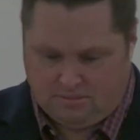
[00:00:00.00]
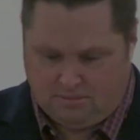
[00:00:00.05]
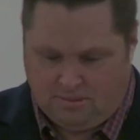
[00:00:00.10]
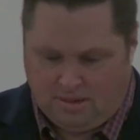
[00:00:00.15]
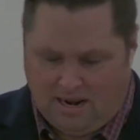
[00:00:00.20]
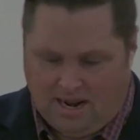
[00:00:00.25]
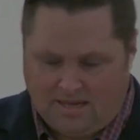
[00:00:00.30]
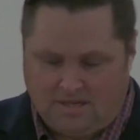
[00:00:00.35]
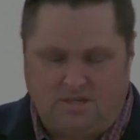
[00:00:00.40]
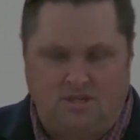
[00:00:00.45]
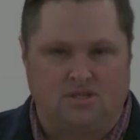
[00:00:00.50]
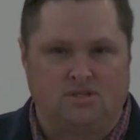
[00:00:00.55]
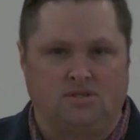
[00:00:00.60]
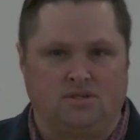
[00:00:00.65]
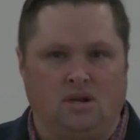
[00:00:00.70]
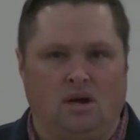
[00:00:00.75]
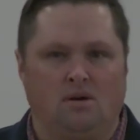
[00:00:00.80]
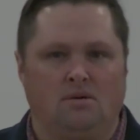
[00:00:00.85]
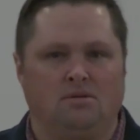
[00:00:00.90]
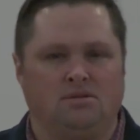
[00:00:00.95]
But I just
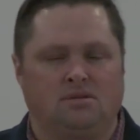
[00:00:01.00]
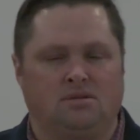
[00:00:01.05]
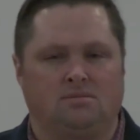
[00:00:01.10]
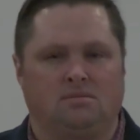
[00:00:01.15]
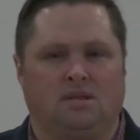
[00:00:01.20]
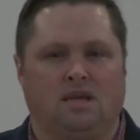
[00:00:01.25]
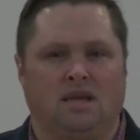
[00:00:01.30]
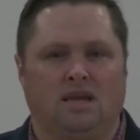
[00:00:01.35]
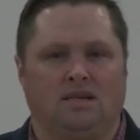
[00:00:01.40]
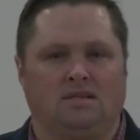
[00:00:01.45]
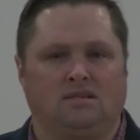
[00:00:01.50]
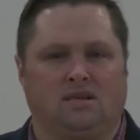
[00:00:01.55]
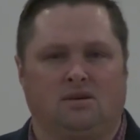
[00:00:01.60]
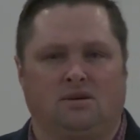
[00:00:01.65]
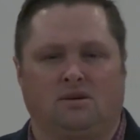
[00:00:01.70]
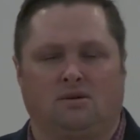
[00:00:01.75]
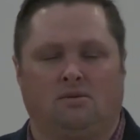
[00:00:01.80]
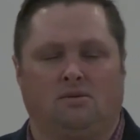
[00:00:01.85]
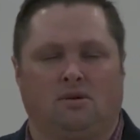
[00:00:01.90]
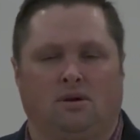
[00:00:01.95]
know some things that are
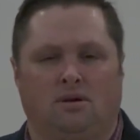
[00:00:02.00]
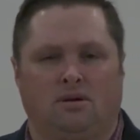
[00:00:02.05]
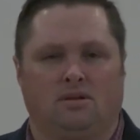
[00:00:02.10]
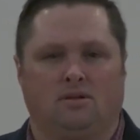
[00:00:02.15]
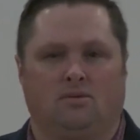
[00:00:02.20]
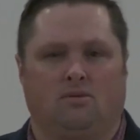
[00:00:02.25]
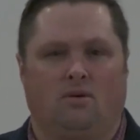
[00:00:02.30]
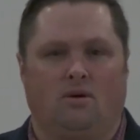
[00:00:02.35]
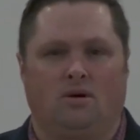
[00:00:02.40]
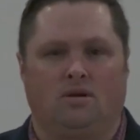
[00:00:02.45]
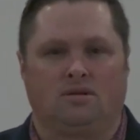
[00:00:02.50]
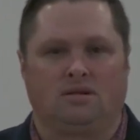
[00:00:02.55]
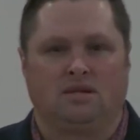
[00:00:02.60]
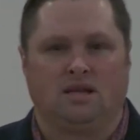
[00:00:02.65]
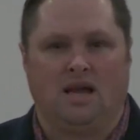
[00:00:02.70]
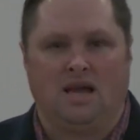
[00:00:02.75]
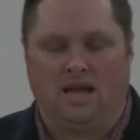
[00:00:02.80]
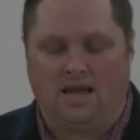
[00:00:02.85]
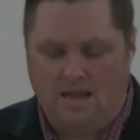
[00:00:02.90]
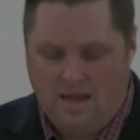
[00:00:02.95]
going on in the world
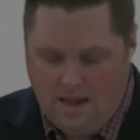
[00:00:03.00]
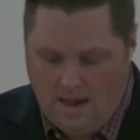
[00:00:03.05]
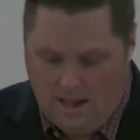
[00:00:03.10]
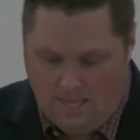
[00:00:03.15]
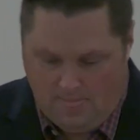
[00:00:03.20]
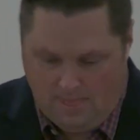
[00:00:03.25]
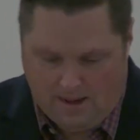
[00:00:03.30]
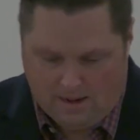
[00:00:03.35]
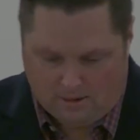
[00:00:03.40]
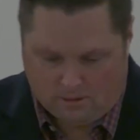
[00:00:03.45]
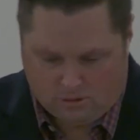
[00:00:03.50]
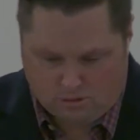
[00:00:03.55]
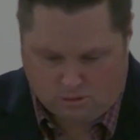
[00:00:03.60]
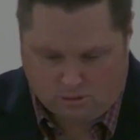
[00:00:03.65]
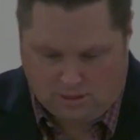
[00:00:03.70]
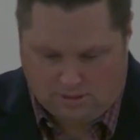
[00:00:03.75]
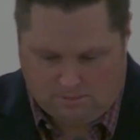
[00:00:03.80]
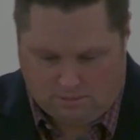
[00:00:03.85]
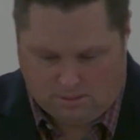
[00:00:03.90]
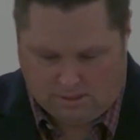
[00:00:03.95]
today that are
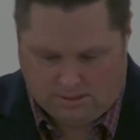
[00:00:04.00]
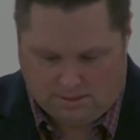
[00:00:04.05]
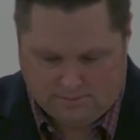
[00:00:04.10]
troubling.